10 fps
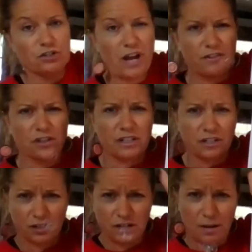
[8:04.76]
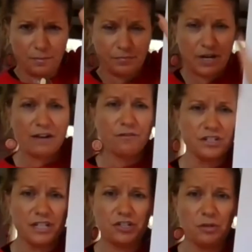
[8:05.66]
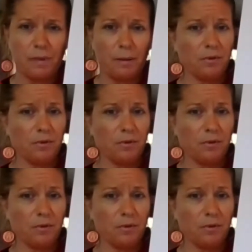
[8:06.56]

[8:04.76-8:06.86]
because you have your conversation